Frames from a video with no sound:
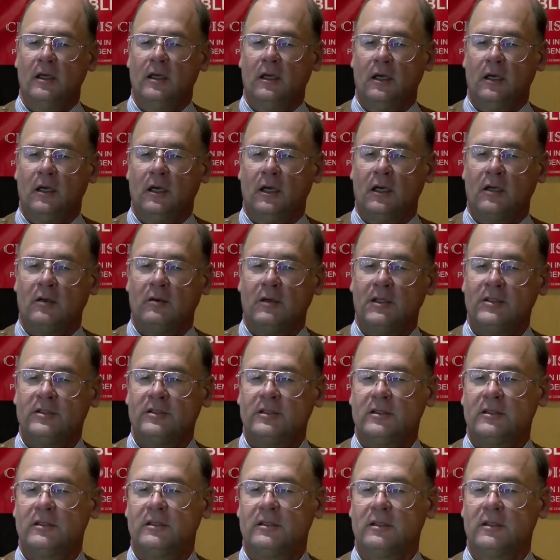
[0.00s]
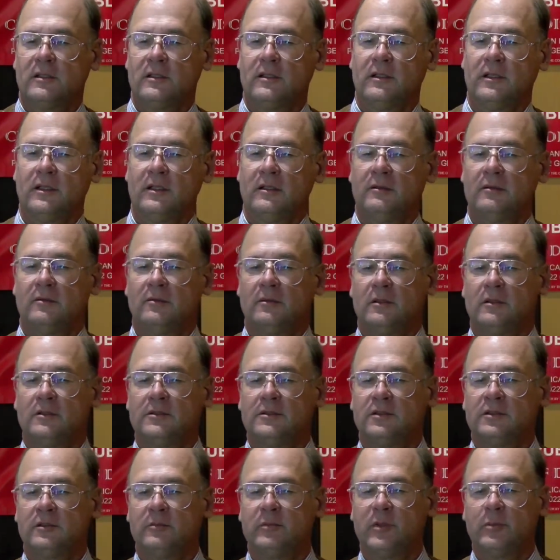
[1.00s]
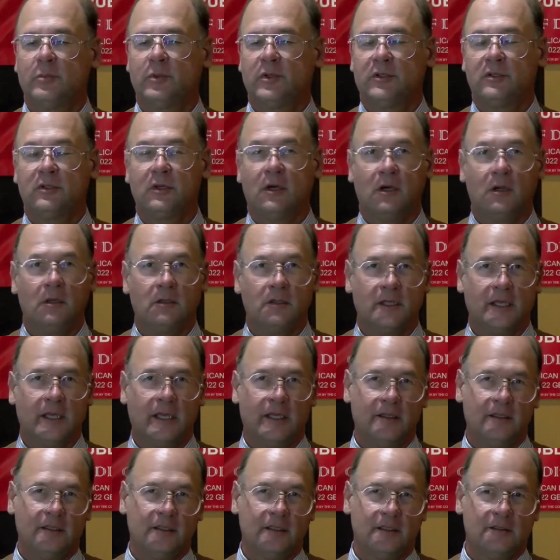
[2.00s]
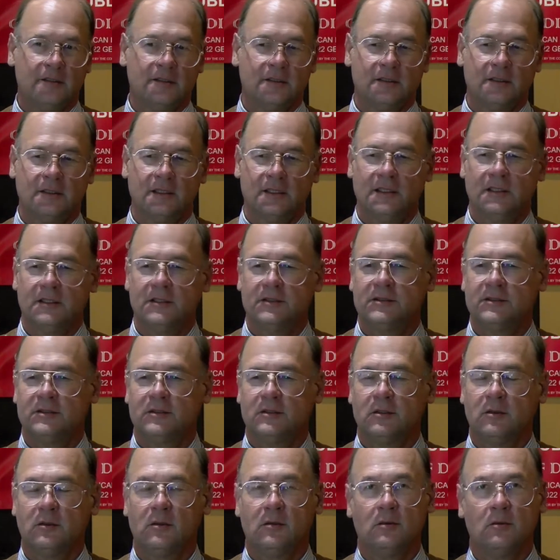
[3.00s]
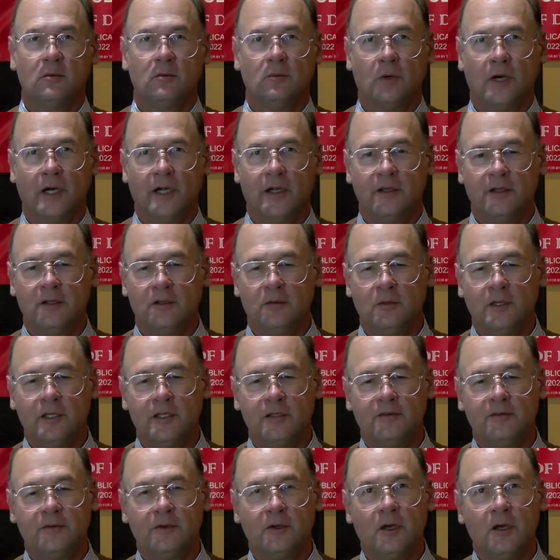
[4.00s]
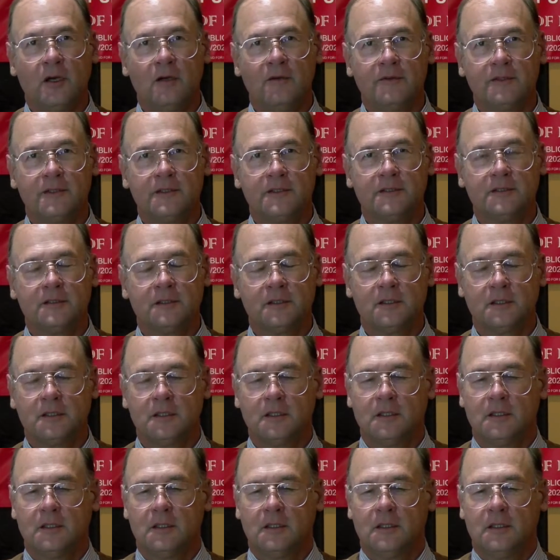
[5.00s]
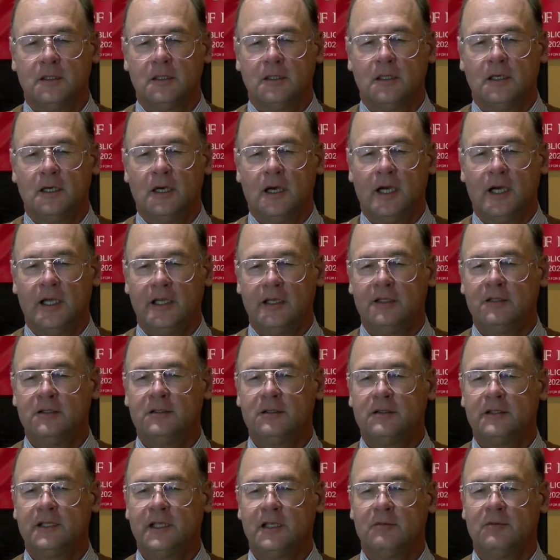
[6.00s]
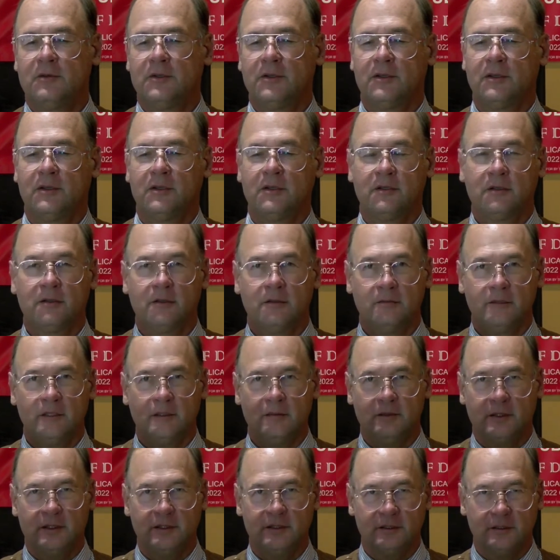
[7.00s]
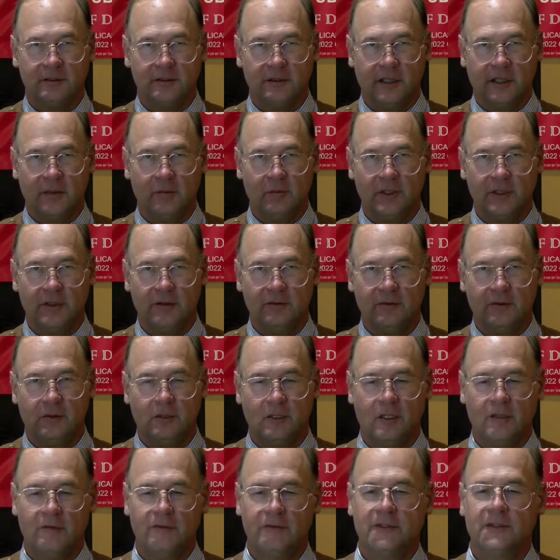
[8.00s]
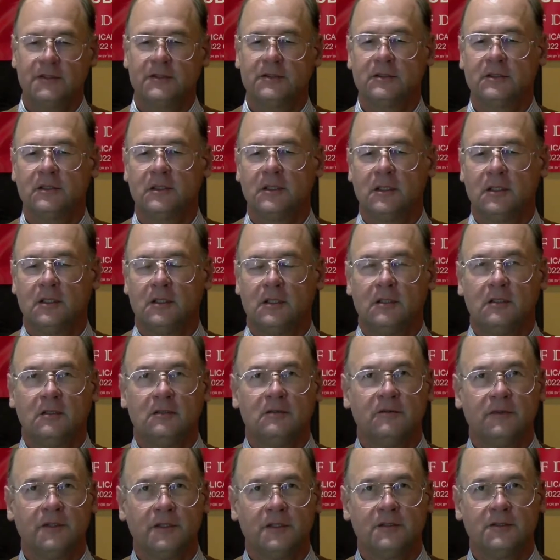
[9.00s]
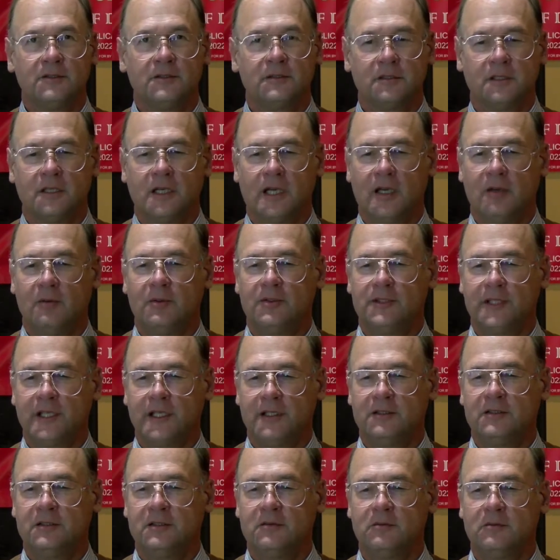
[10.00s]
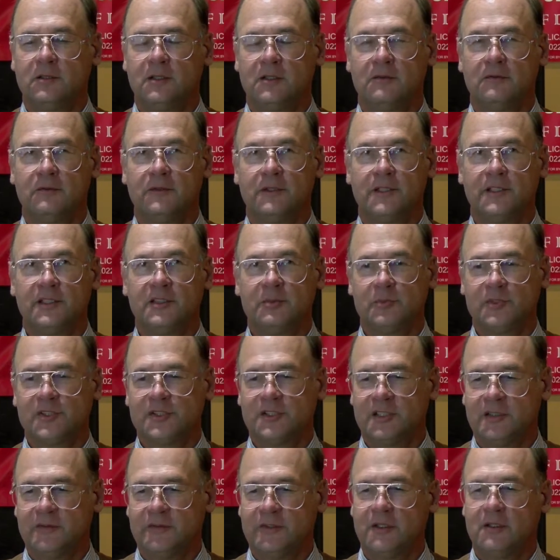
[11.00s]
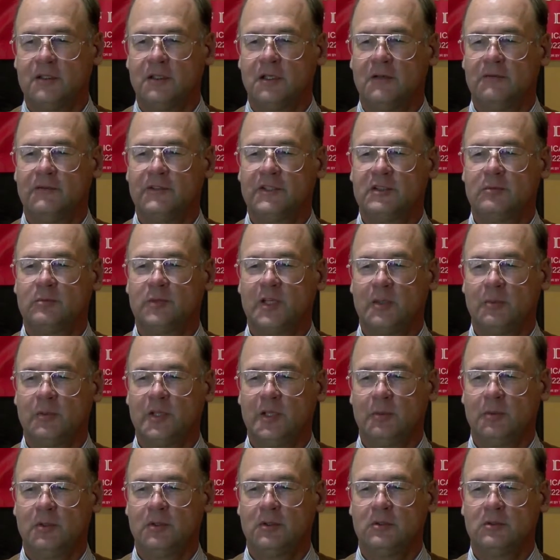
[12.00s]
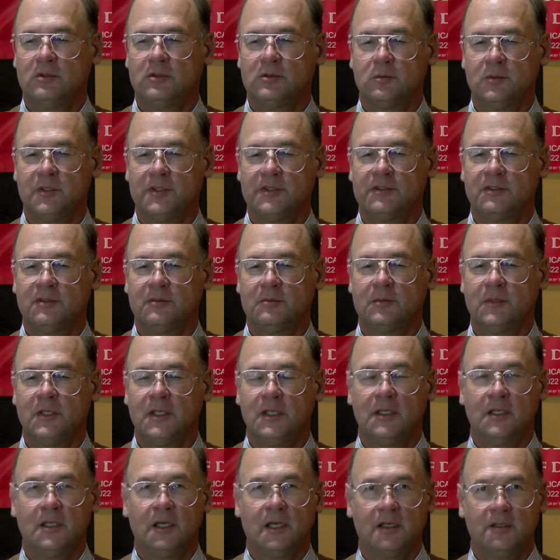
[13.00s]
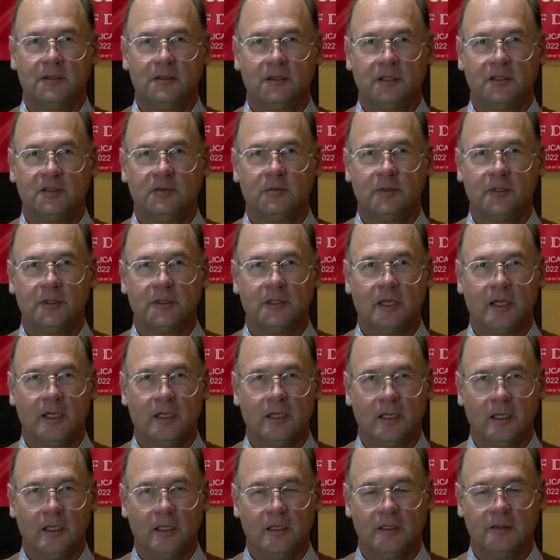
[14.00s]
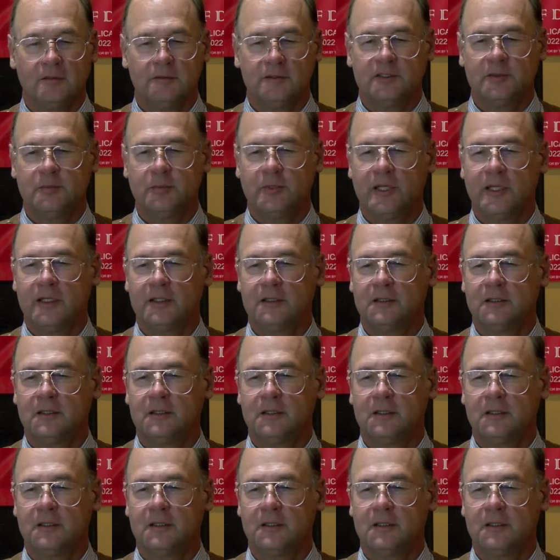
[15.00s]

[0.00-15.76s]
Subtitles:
A question that should be put to all candidates is, why are you running for office? I answer that with 3 reasons I'm running for office. First, I was asked to run for this specific office by people whose wisdom and judgment I highly respect.